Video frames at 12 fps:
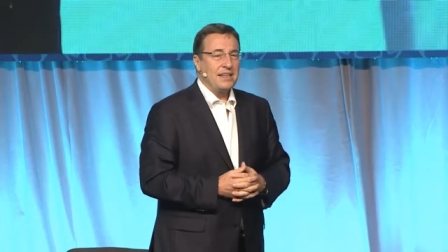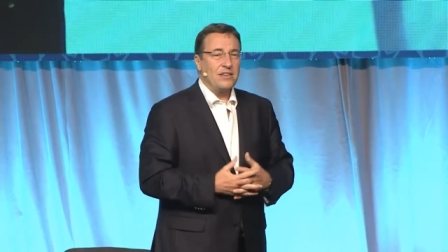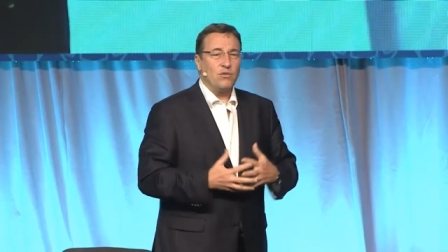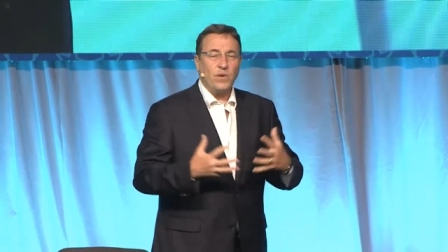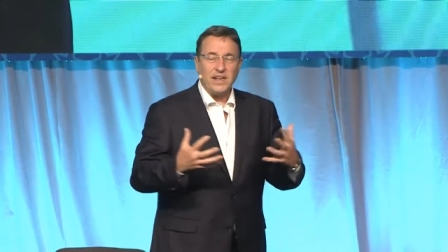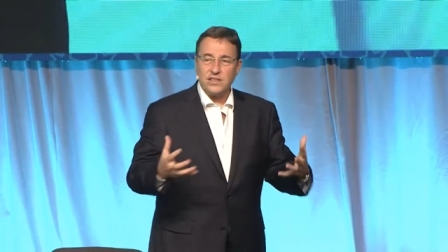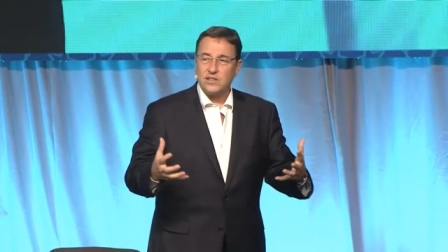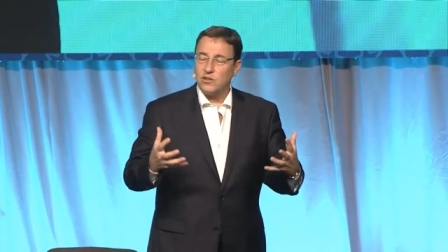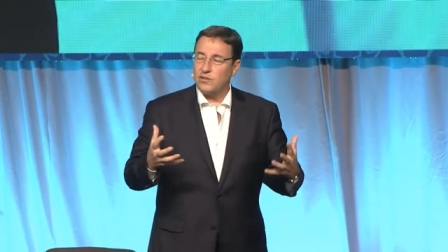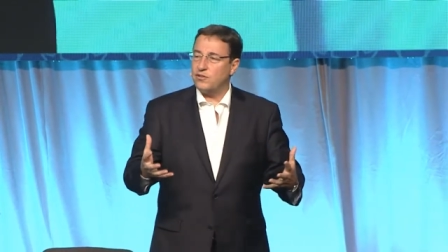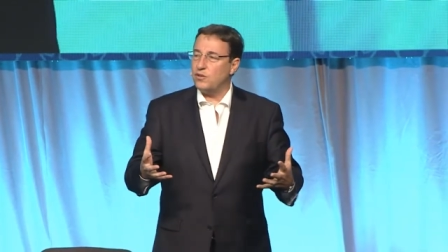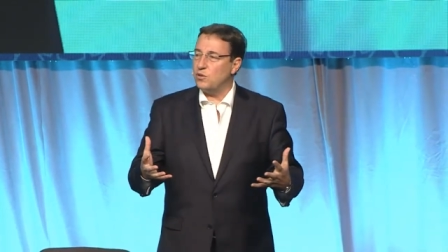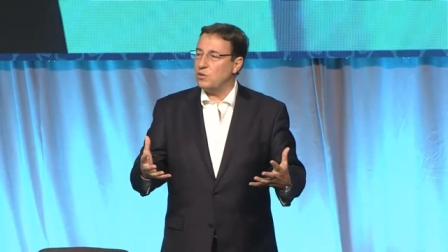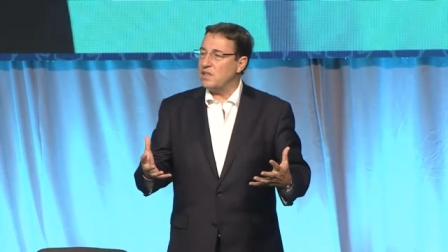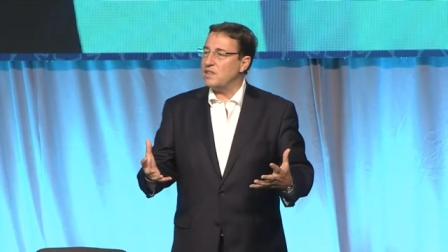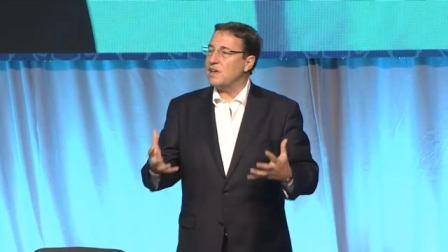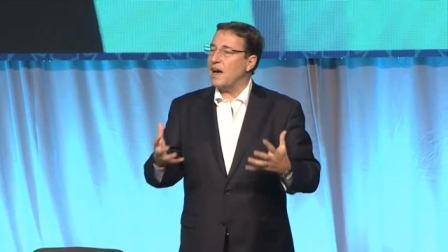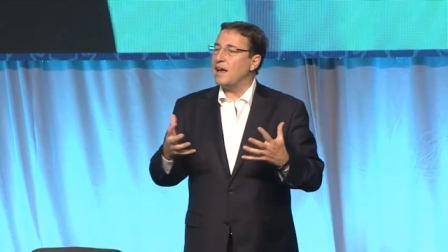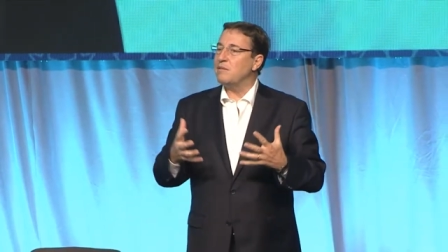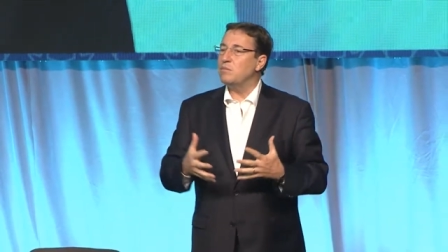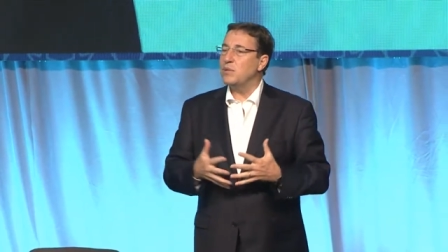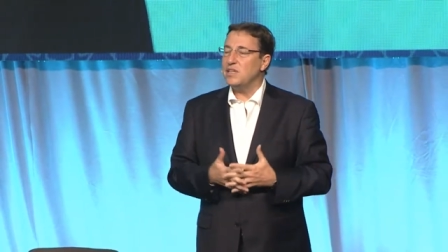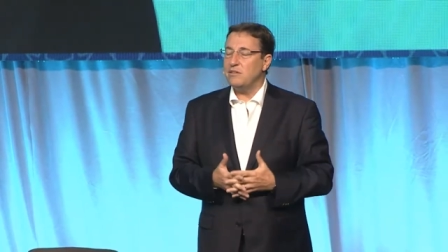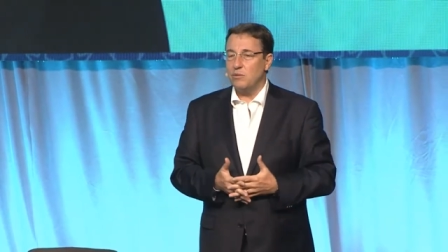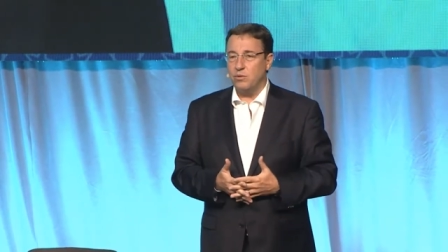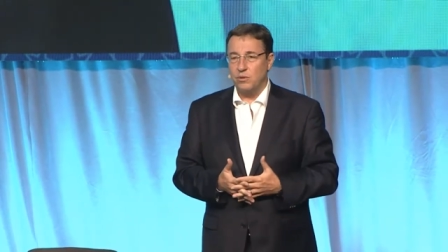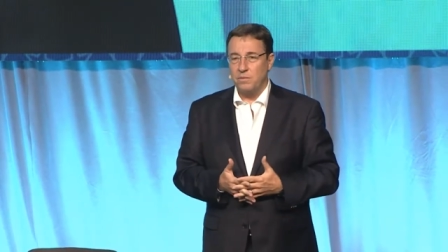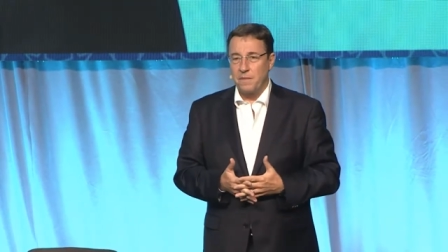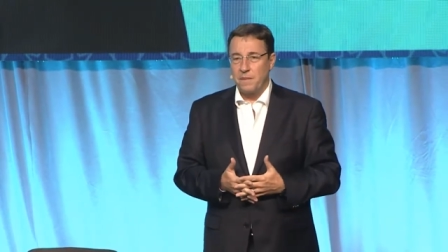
The waste of food is unbelievable.